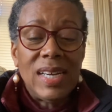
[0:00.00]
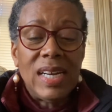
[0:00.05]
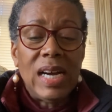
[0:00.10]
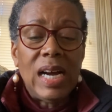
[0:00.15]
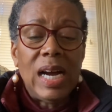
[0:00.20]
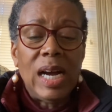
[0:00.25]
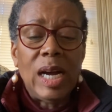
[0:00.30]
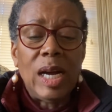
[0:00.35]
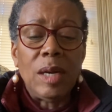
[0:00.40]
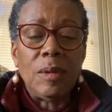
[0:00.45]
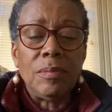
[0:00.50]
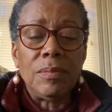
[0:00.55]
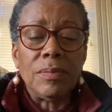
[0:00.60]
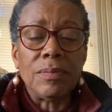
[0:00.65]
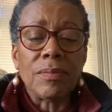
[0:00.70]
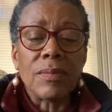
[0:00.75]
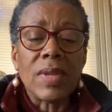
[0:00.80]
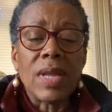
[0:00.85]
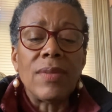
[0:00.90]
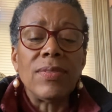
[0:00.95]

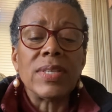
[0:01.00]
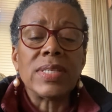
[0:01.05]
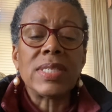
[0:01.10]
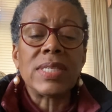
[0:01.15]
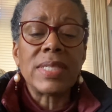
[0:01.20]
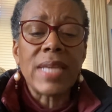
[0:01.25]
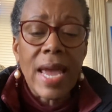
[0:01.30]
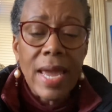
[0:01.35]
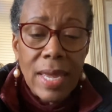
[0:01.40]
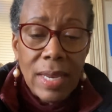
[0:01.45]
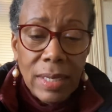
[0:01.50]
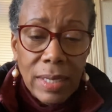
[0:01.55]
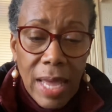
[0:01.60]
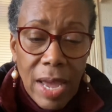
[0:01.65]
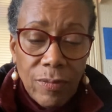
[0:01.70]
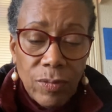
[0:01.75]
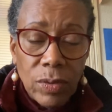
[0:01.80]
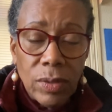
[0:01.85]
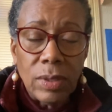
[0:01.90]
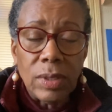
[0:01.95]
The second
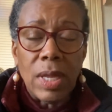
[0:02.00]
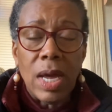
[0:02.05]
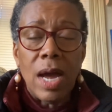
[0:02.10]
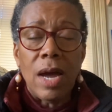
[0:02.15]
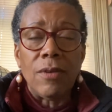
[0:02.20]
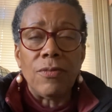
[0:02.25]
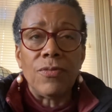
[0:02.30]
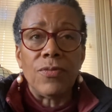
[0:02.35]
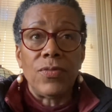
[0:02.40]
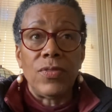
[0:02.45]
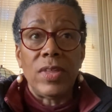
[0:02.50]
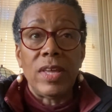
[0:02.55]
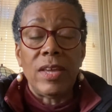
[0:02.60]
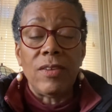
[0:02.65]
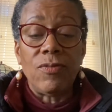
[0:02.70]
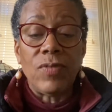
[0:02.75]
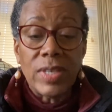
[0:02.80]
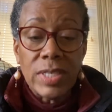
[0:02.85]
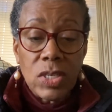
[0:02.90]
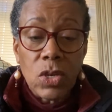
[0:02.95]
level of the
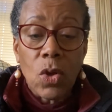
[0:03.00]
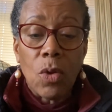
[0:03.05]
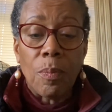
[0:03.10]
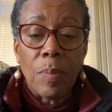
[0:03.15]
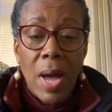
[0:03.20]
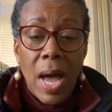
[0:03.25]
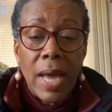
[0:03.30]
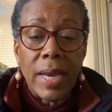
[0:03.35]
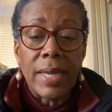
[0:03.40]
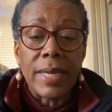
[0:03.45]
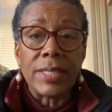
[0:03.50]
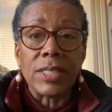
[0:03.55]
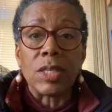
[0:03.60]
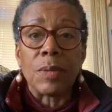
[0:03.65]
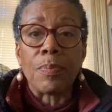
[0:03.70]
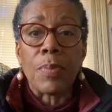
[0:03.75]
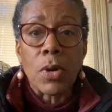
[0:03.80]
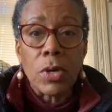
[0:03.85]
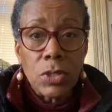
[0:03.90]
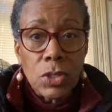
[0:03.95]
physical body is the
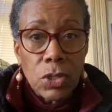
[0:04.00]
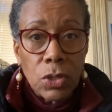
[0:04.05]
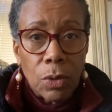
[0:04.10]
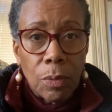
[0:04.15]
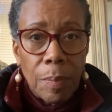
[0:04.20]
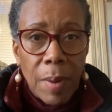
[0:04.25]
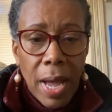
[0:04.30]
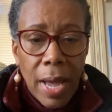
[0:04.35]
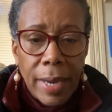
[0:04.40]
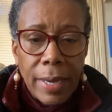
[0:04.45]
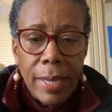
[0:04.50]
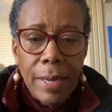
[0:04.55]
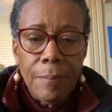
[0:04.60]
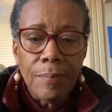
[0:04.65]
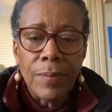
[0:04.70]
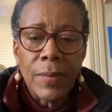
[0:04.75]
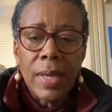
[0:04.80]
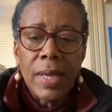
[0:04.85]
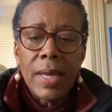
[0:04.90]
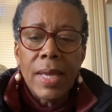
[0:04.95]
personal body,
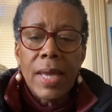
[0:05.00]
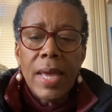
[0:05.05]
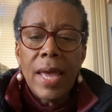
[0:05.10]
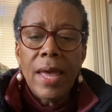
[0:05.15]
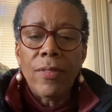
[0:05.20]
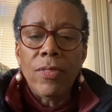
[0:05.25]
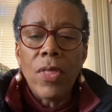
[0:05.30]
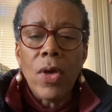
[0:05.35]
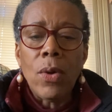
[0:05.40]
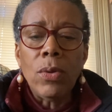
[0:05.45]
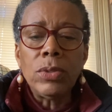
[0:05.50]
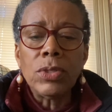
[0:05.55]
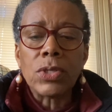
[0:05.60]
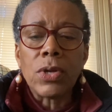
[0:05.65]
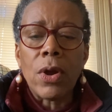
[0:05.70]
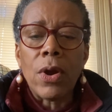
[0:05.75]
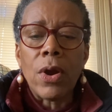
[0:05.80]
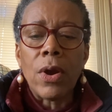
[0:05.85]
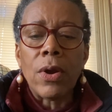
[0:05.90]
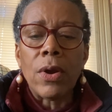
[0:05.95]
and those
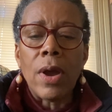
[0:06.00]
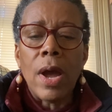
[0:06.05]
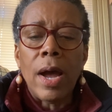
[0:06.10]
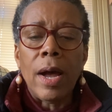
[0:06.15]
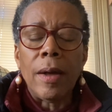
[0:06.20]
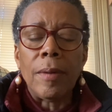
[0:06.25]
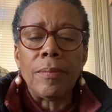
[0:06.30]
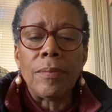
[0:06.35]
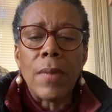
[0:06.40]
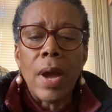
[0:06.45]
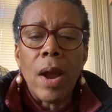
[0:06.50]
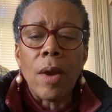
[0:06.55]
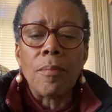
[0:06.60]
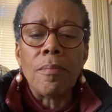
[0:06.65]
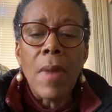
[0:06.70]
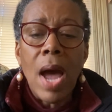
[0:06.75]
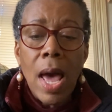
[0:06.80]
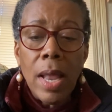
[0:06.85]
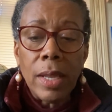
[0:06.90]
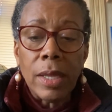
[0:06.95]
are our
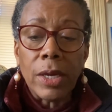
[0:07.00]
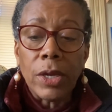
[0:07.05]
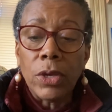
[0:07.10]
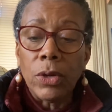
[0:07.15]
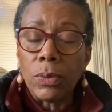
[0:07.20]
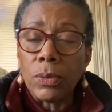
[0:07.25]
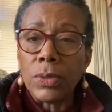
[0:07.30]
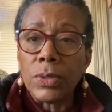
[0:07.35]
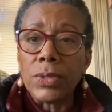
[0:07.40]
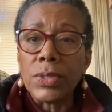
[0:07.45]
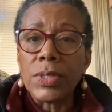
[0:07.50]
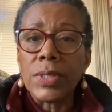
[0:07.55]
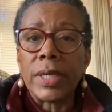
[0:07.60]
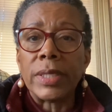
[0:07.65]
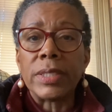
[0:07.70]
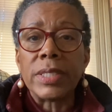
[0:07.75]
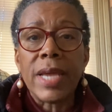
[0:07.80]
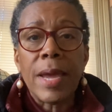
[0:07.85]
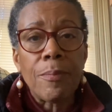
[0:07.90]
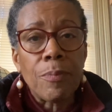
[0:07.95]
molecules
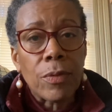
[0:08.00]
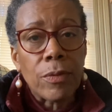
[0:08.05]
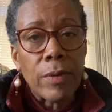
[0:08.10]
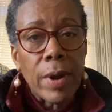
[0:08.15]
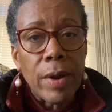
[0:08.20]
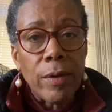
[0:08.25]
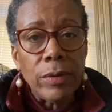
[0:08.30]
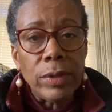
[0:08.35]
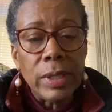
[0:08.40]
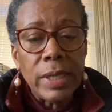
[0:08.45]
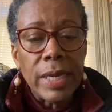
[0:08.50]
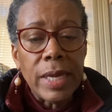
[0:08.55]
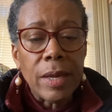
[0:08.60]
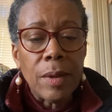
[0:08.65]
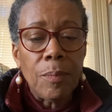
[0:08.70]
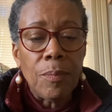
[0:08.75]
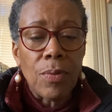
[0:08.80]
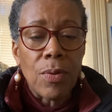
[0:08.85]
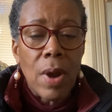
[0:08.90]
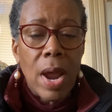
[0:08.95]
that temporarily
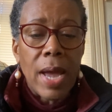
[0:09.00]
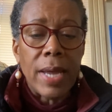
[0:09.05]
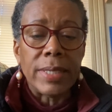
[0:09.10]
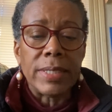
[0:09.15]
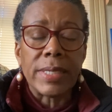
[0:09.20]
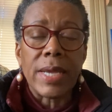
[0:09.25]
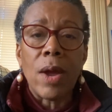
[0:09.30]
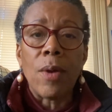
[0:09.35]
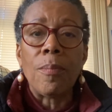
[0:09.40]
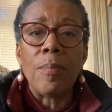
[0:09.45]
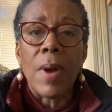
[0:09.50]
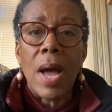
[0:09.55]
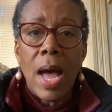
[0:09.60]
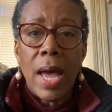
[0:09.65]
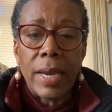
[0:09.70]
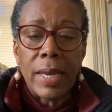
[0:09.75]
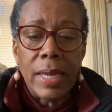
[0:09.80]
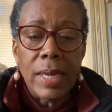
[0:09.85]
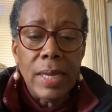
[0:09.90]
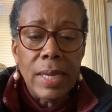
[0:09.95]
comprise our
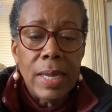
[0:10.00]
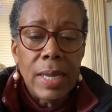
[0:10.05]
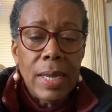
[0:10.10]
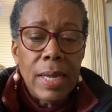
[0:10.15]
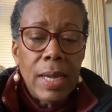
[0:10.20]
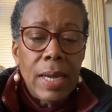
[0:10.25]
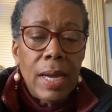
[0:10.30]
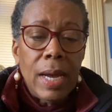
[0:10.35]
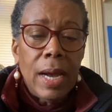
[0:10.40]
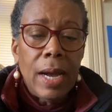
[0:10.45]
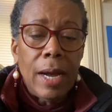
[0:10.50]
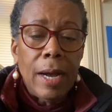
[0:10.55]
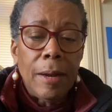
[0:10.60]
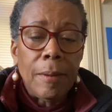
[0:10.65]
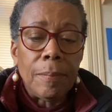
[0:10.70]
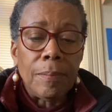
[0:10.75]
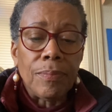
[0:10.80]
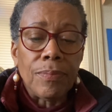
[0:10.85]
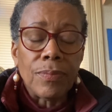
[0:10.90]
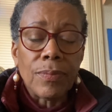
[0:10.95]
body,
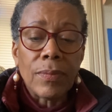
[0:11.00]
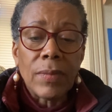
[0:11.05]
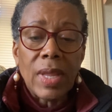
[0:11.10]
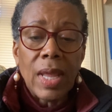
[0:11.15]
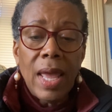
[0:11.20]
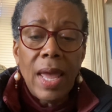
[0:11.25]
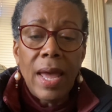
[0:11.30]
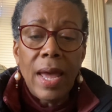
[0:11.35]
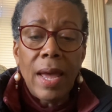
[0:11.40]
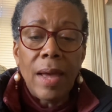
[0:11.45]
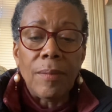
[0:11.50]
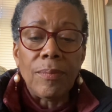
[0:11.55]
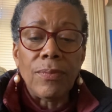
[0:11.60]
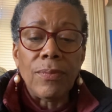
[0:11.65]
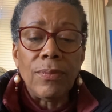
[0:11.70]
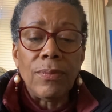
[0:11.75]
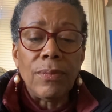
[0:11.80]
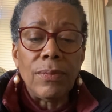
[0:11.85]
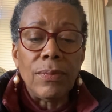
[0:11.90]
and